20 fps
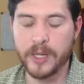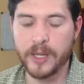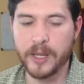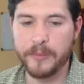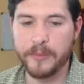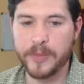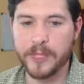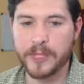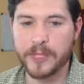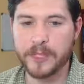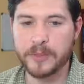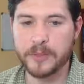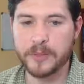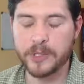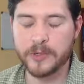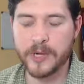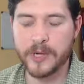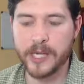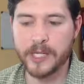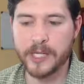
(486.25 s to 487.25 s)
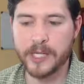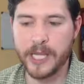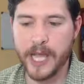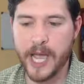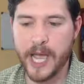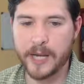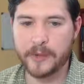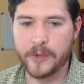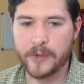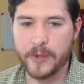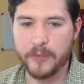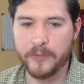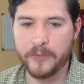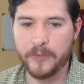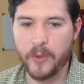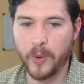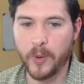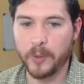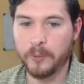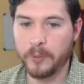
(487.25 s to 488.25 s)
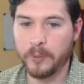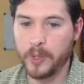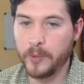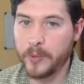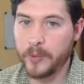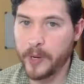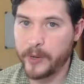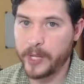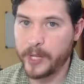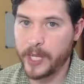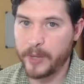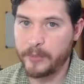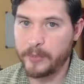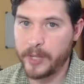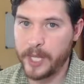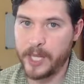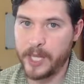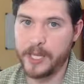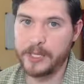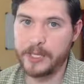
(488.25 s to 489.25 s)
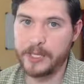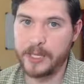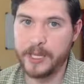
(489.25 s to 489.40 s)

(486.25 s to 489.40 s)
Let me just create the ad group for blueberry cupcakes,